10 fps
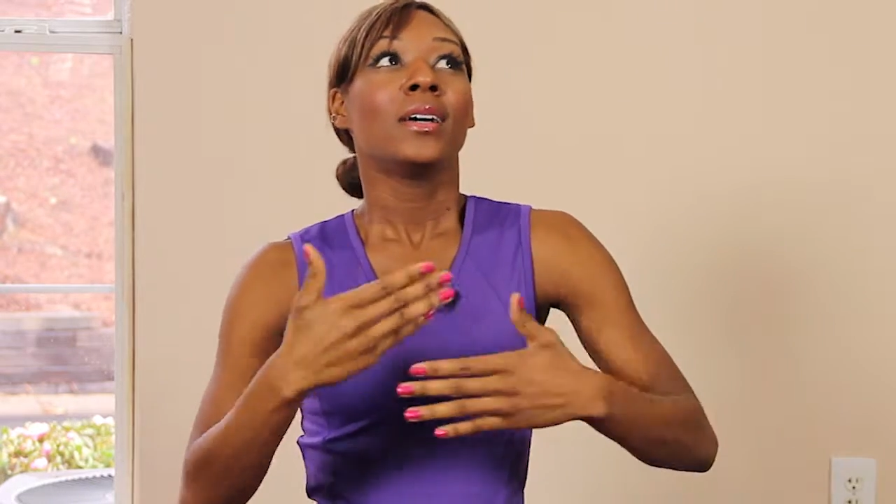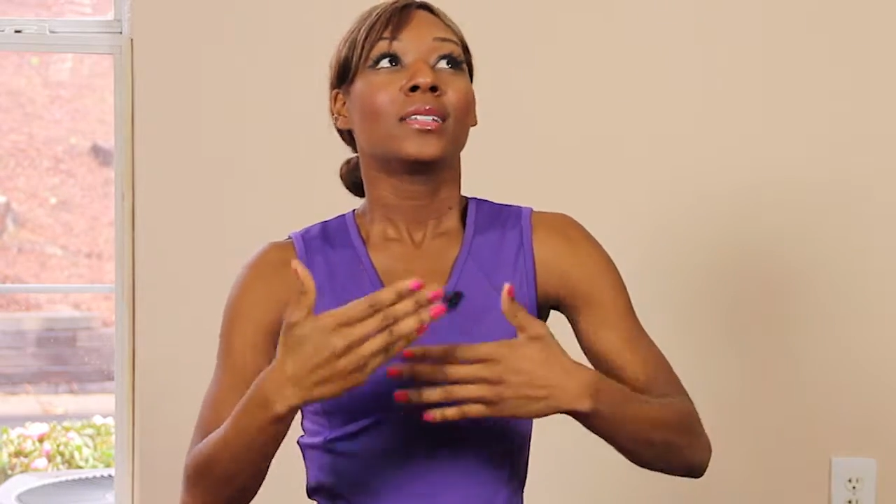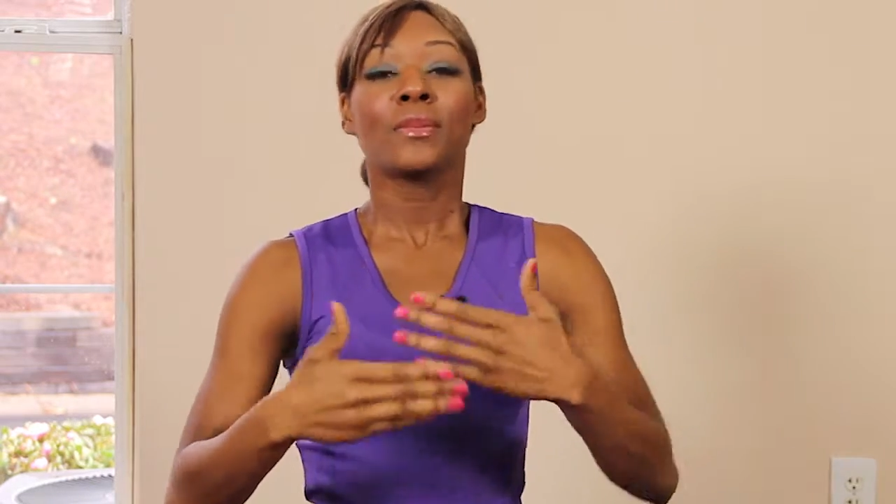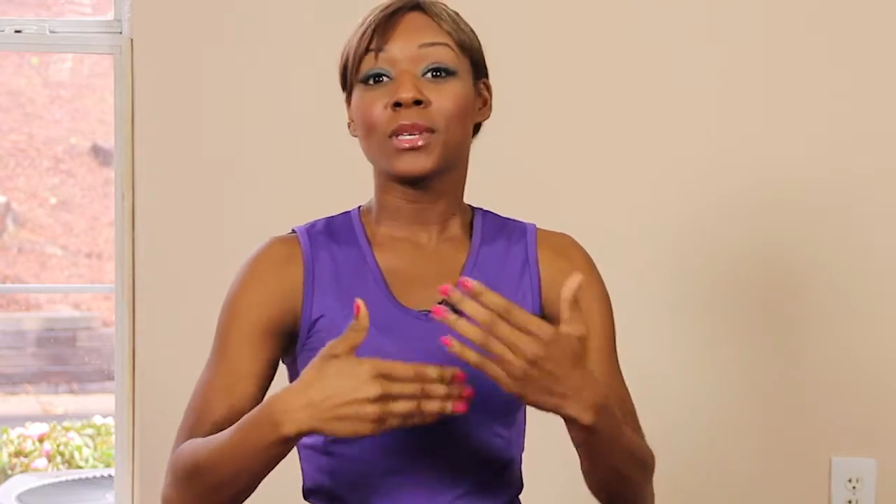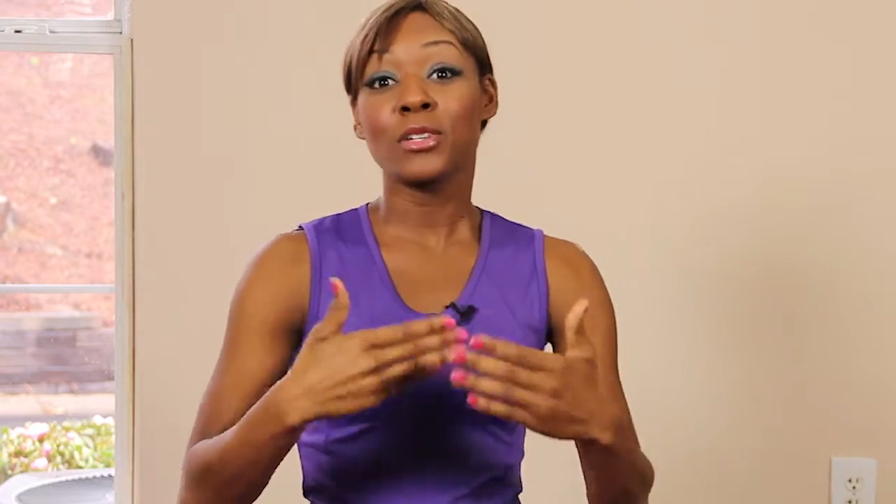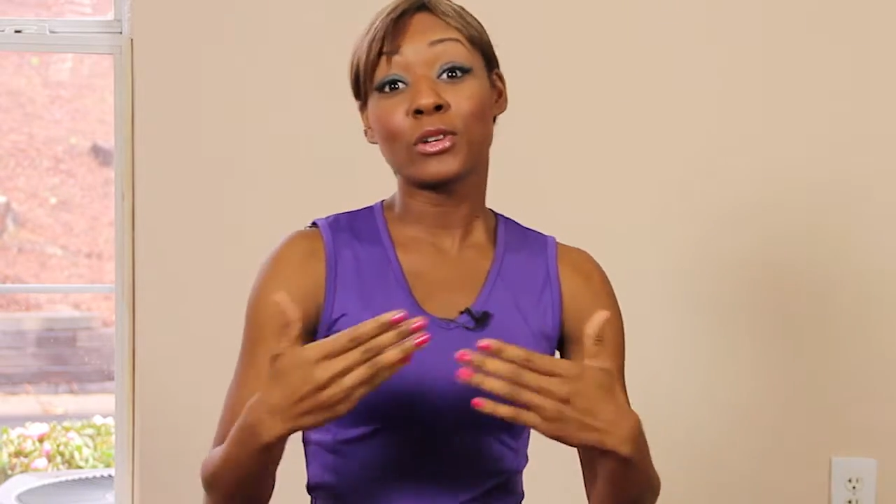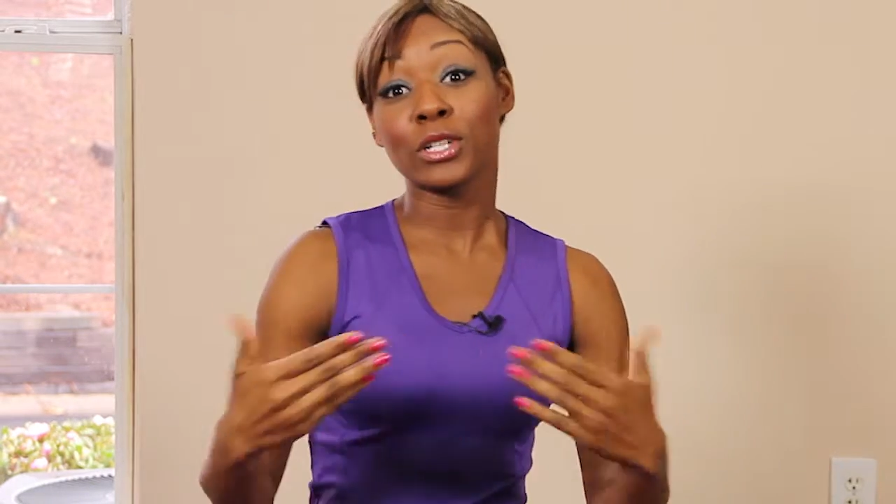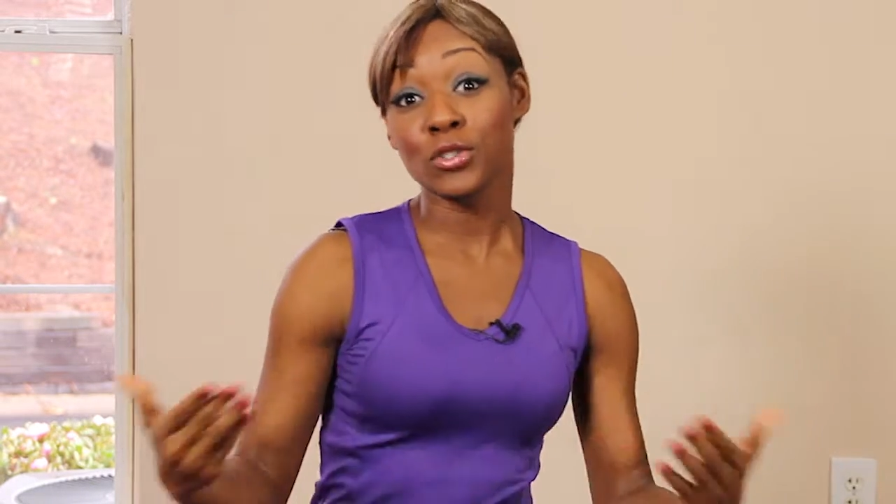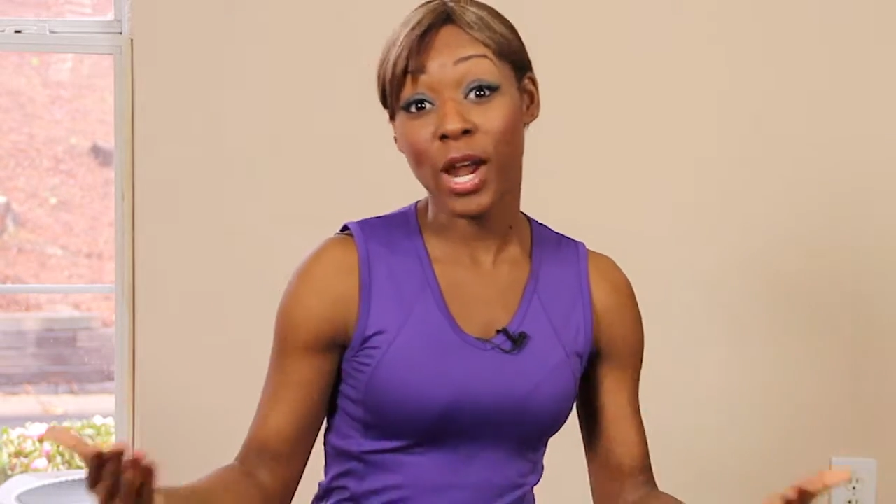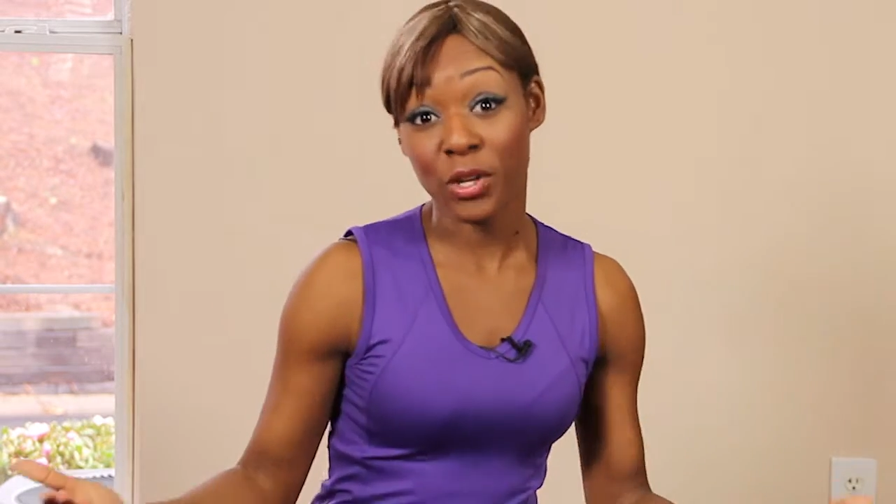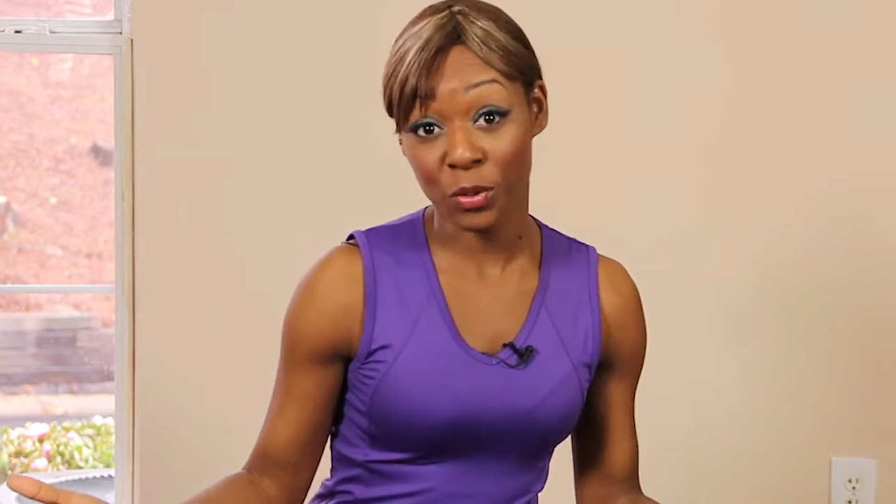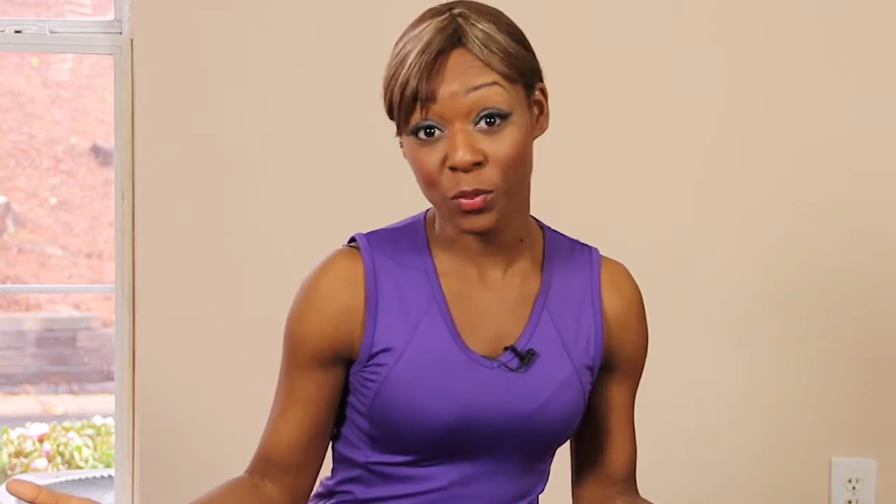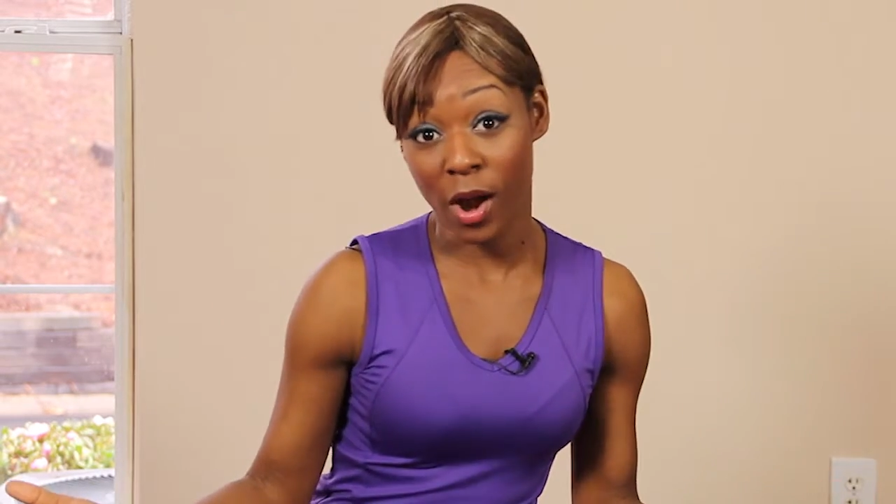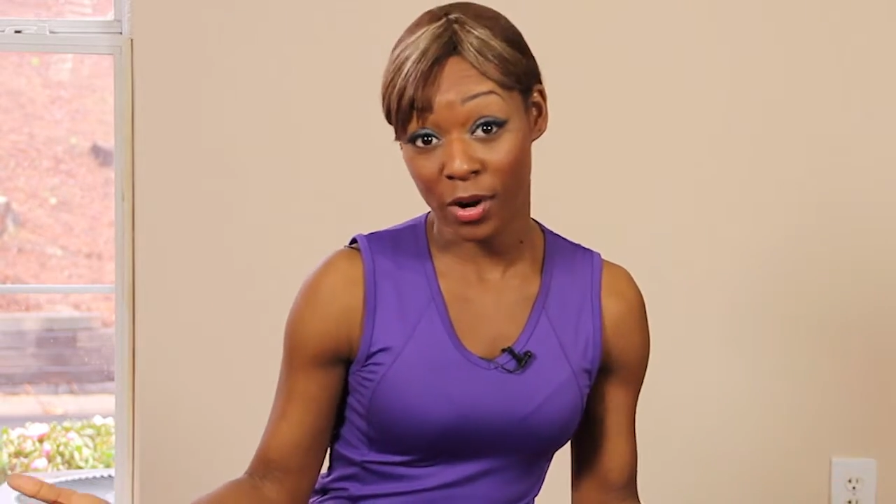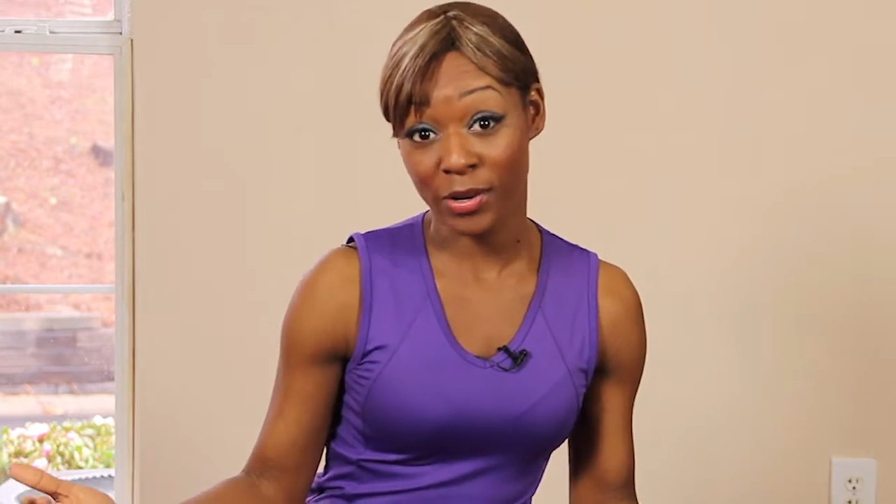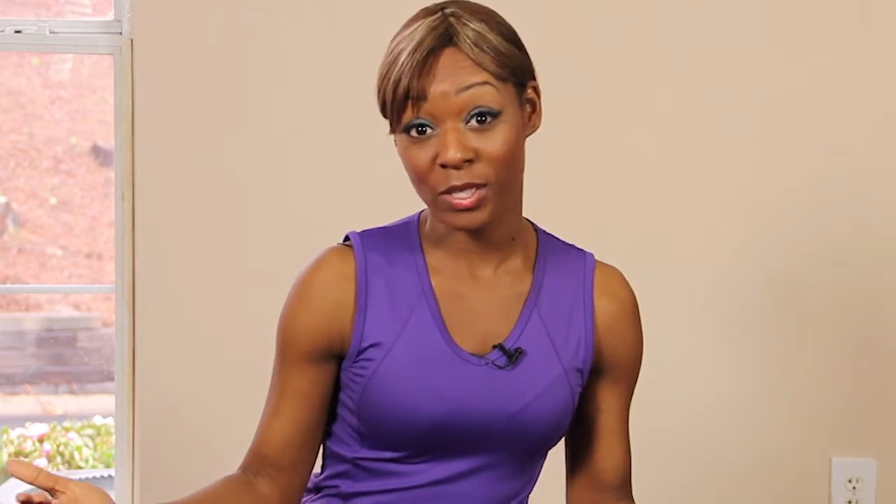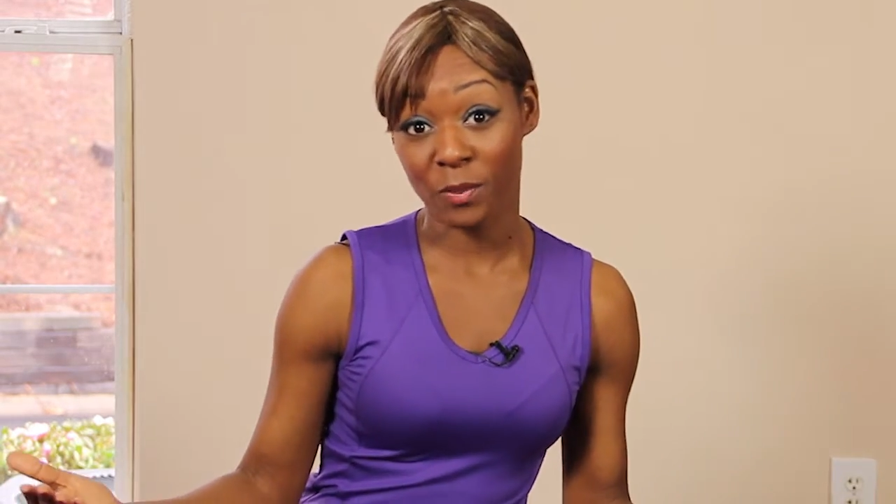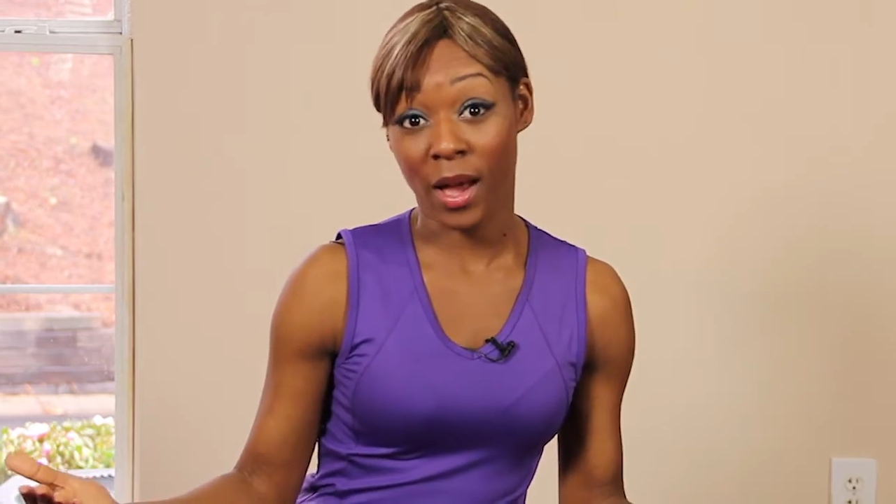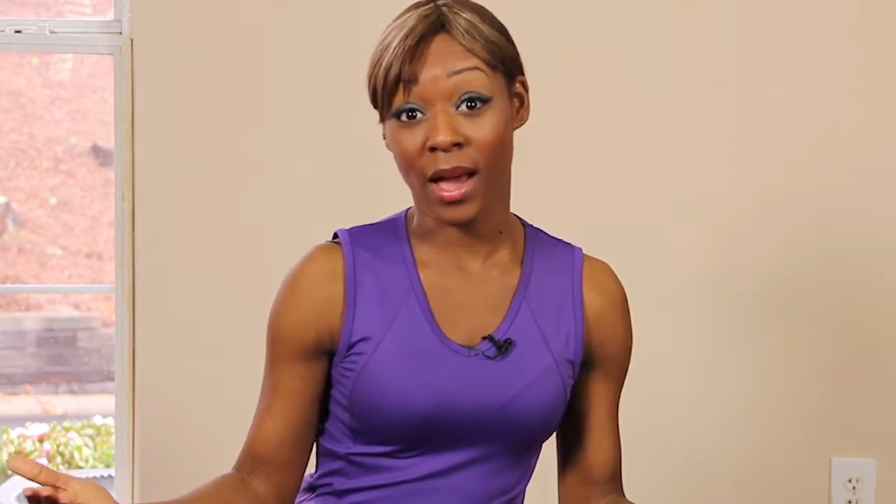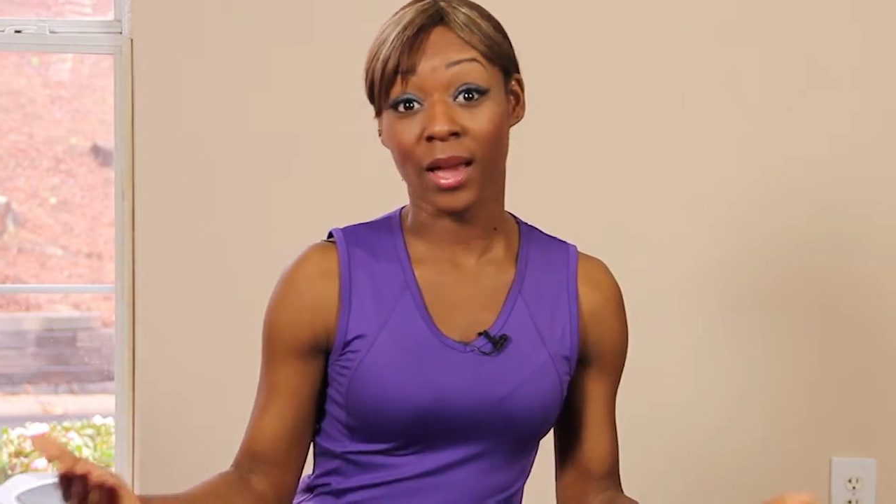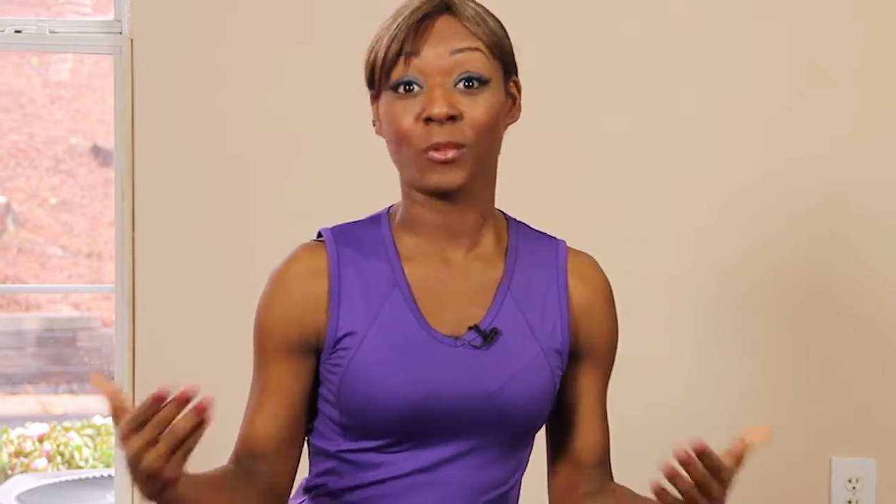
something you can track your progress by